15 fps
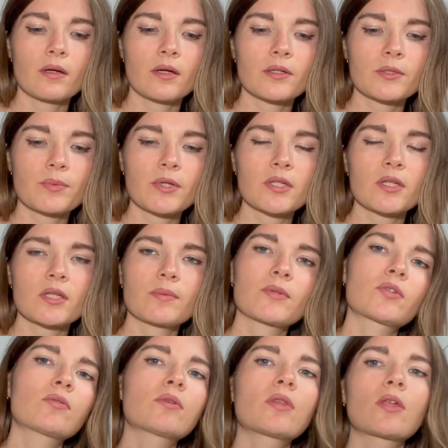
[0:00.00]

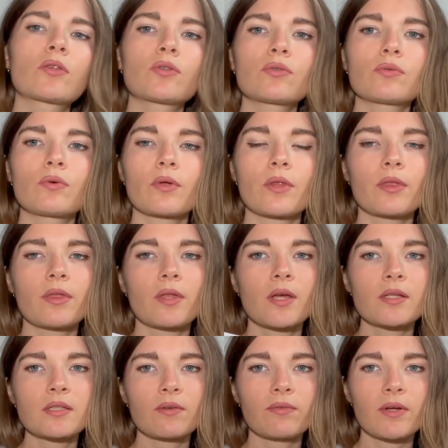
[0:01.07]
especially with the two
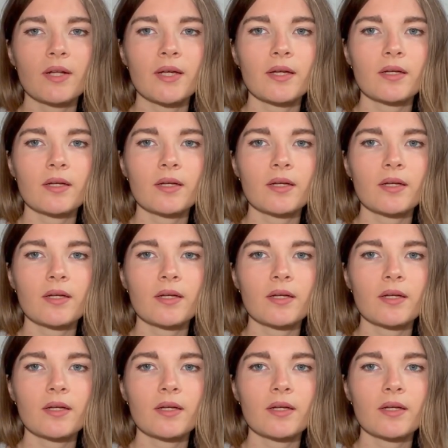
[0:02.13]
things, I feel